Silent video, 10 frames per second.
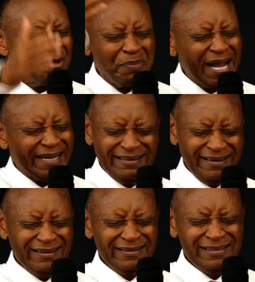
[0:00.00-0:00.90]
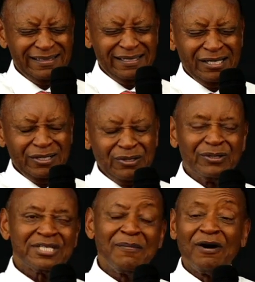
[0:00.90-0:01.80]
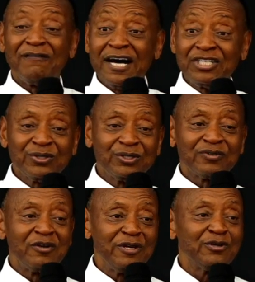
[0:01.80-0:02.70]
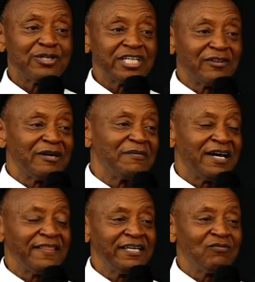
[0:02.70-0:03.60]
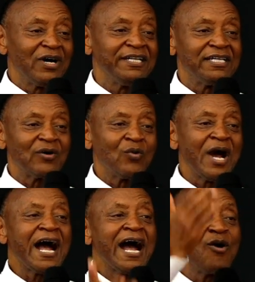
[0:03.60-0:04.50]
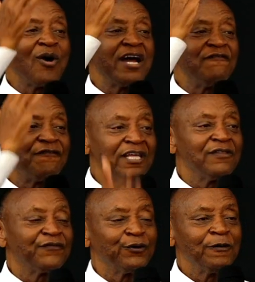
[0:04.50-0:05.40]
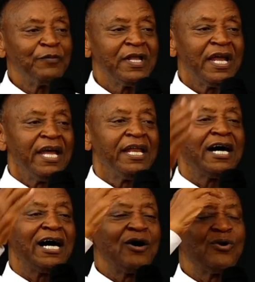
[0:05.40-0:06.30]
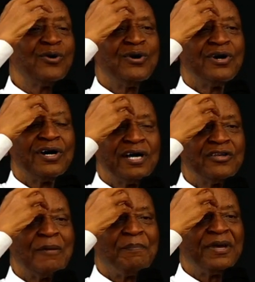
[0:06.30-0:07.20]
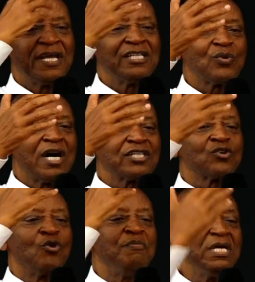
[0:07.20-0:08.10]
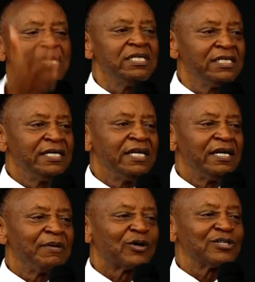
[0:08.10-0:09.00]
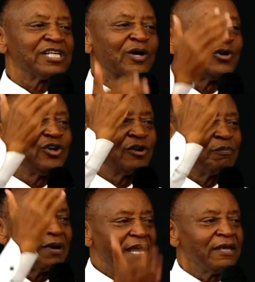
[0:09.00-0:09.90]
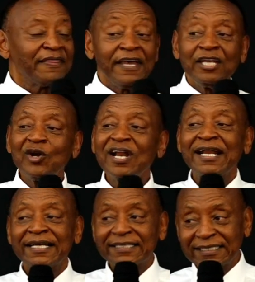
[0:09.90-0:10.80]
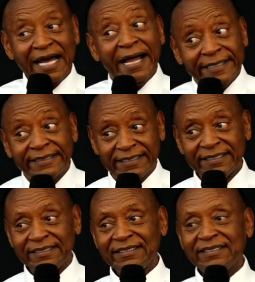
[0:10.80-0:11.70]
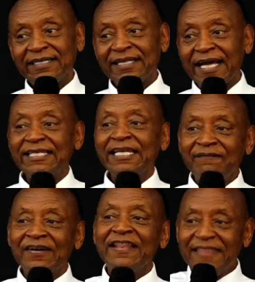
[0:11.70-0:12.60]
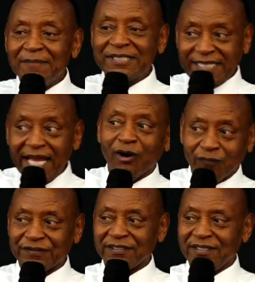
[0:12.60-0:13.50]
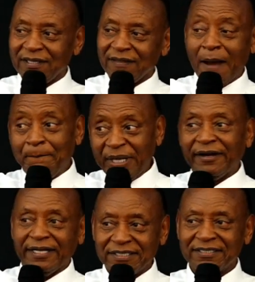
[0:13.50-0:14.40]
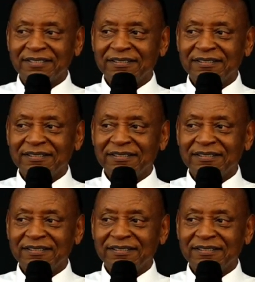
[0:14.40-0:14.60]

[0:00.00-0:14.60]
back there. You know, some of our children, when you tell them that, they wonder why, how unfaithful and how uh, your parents were so mean because they could not buy. They don't understand that even themselves, the parents,